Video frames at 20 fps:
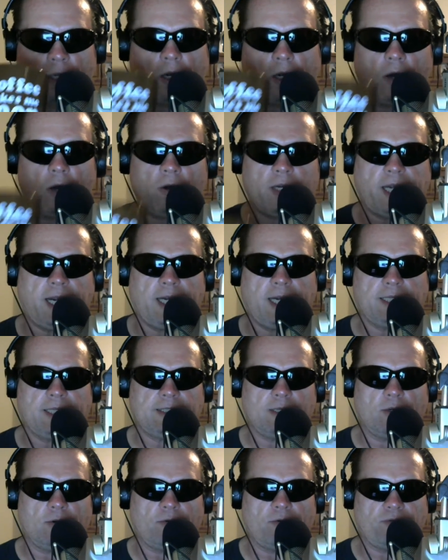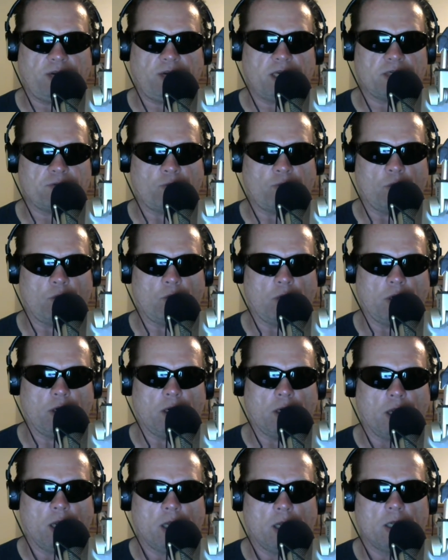Okay, so fast
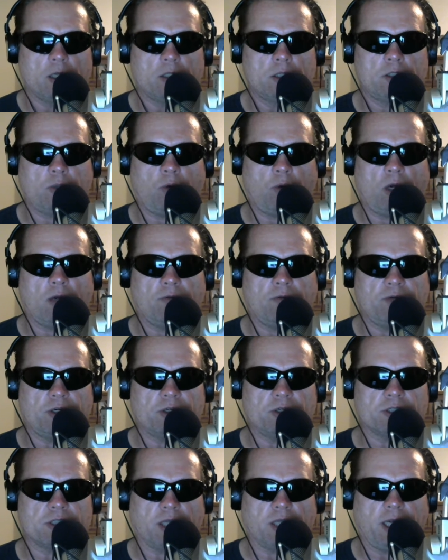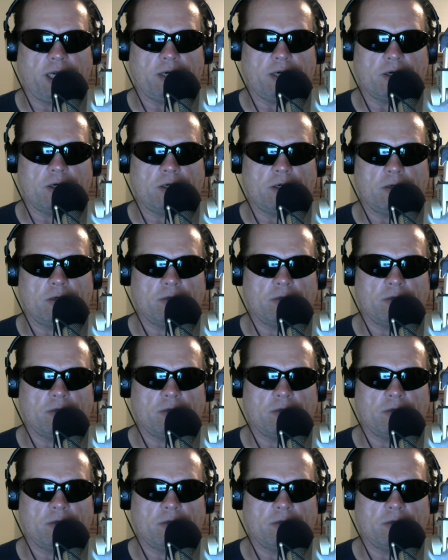forward 12 years later.